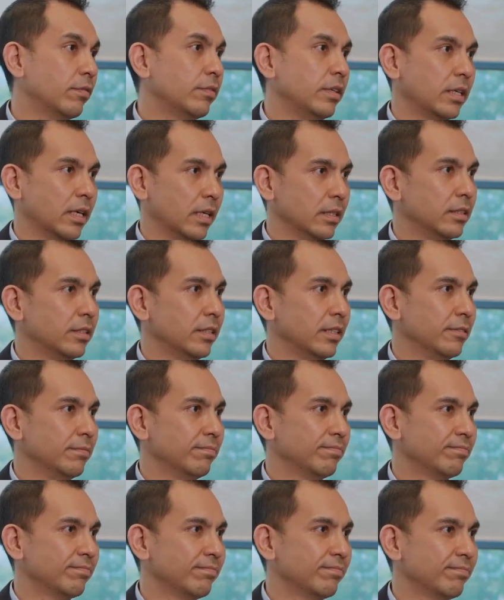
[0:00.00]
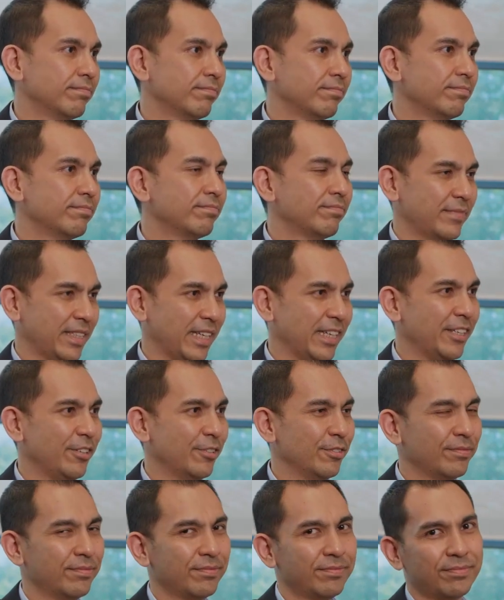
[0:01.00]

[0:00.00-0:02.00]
of the country. Thank you.